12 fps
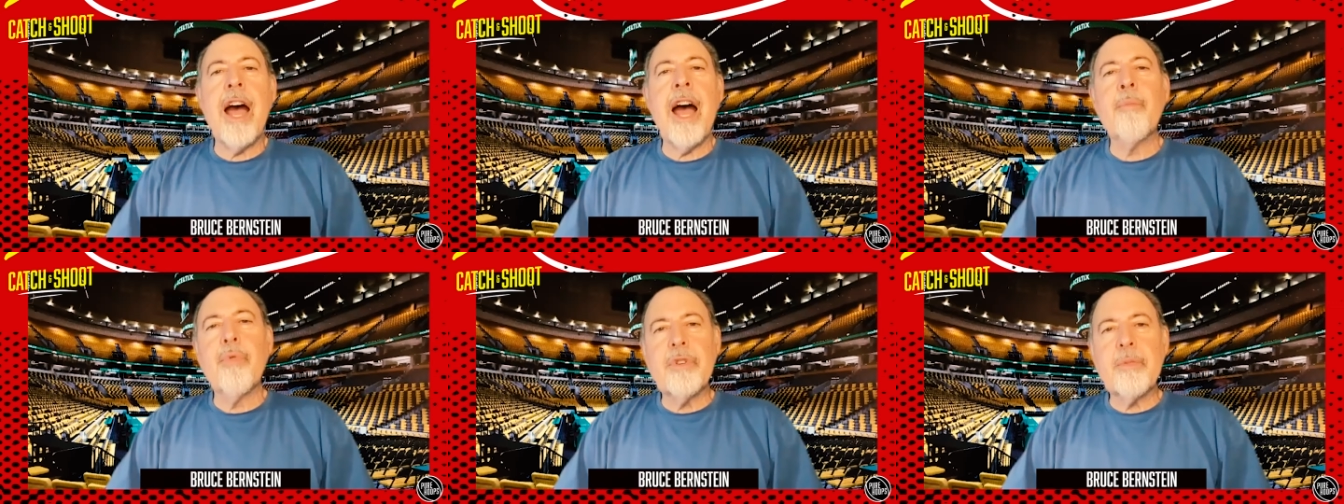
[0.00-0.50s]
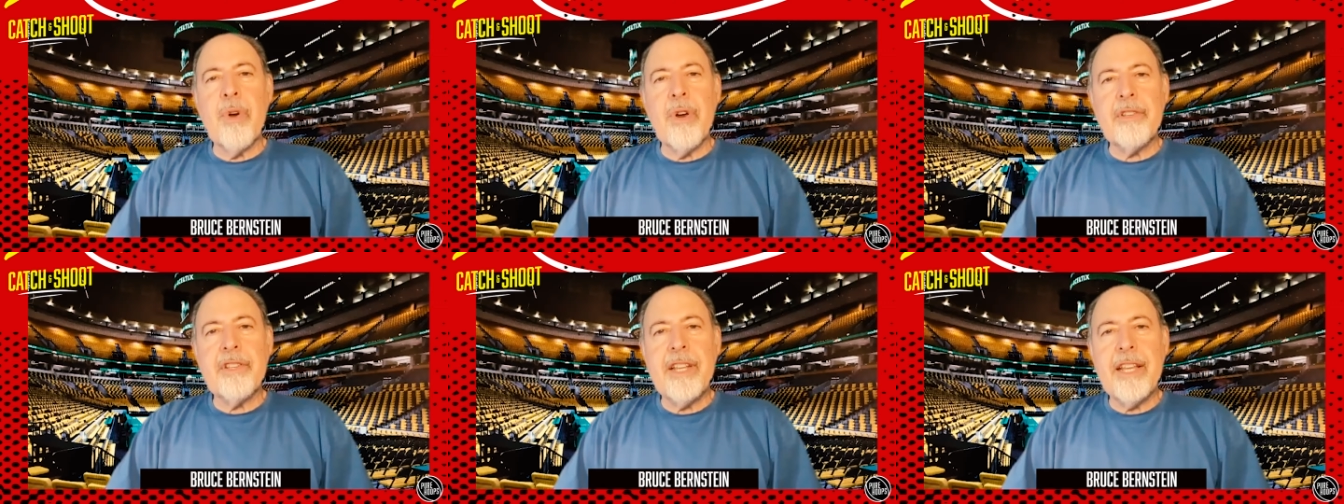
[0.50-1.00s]
I'm Bruce
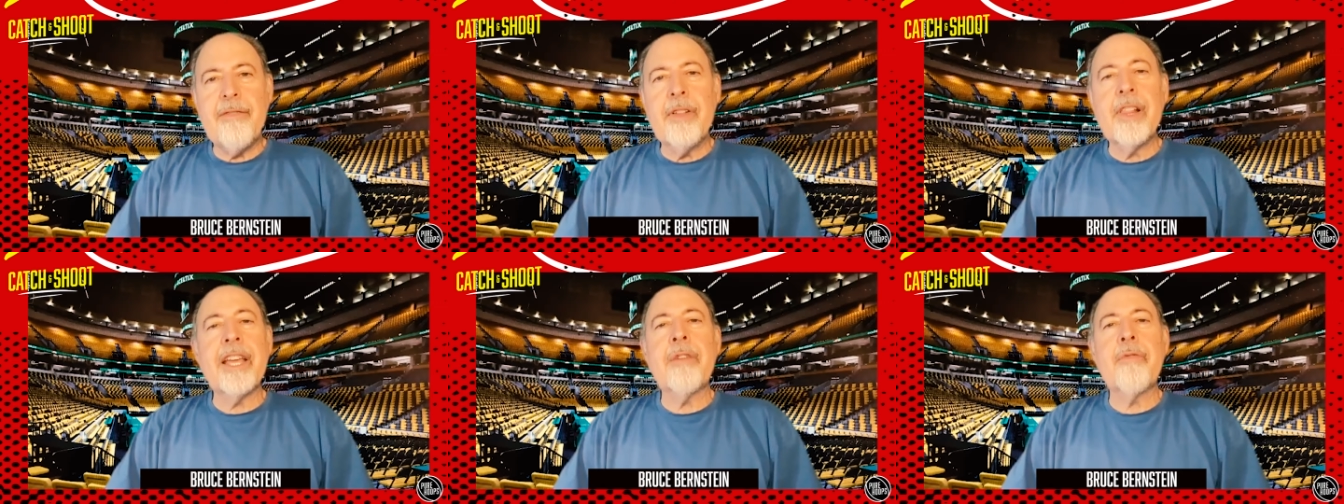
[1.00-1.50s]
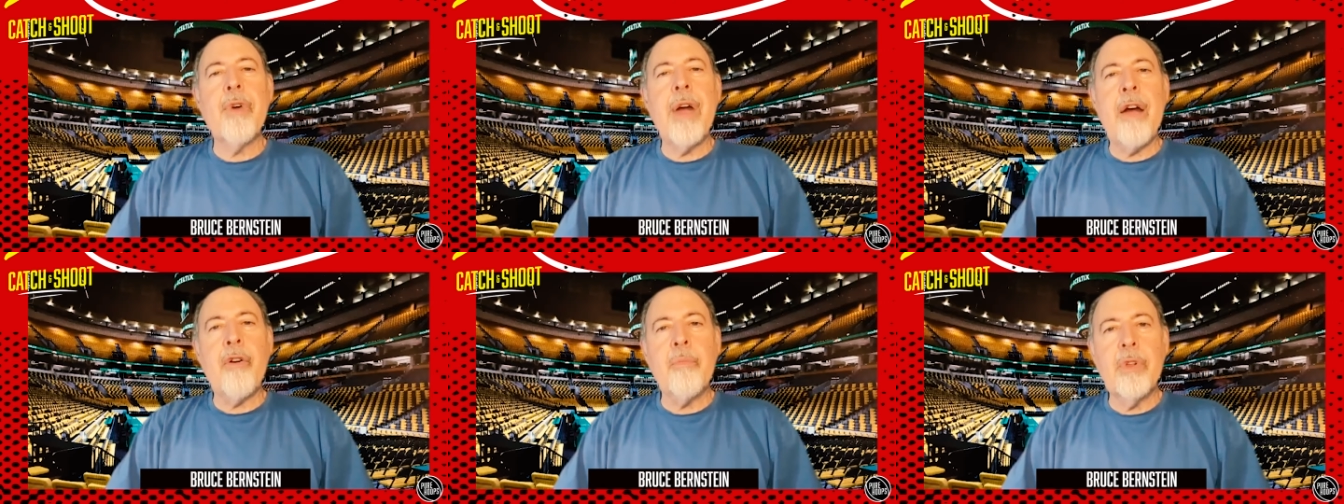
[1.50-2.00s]
Bernstein, filling in for
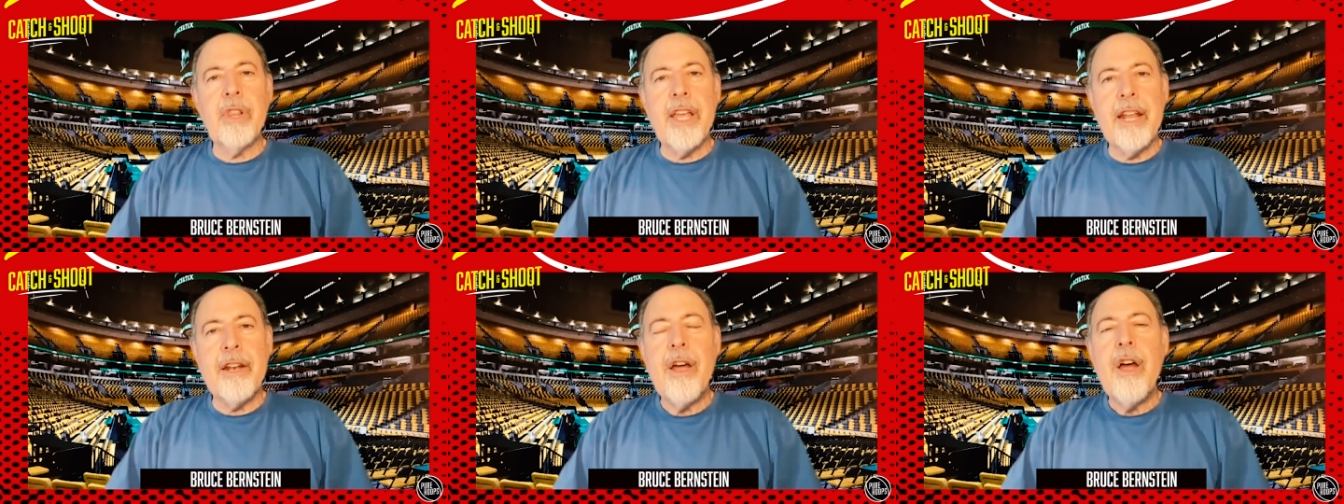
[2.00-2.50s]
Aaron Berlin.